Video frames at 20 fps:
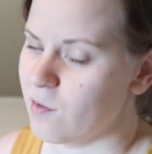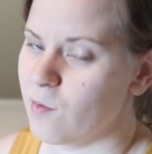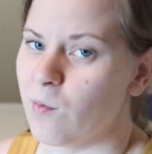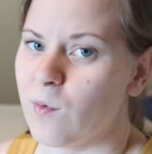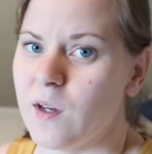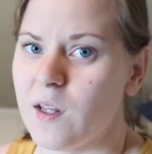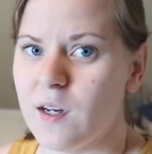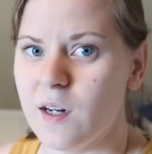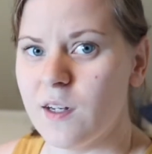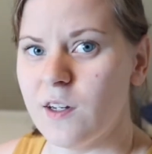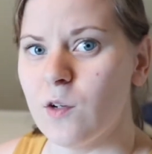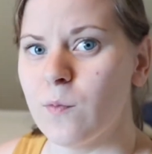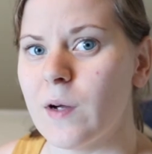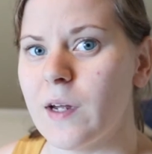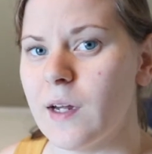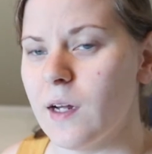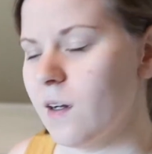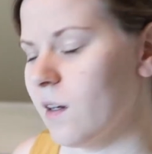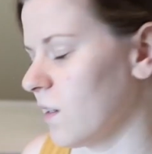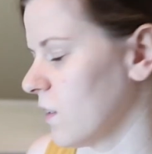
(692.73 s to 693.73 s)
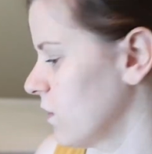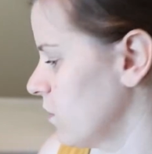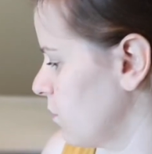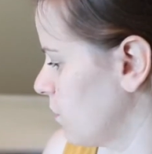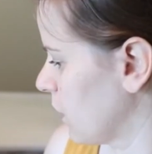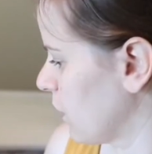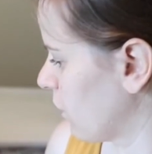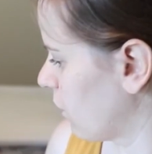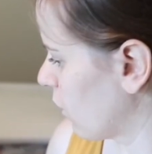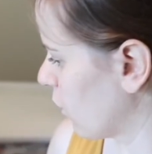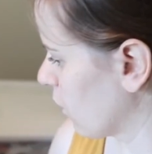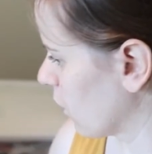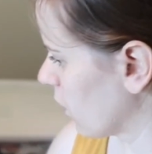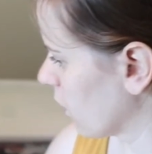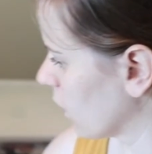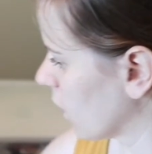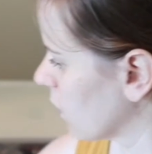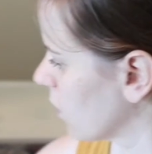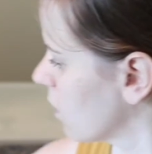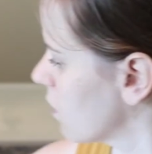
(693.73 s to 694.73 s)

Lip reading: when I do my errands before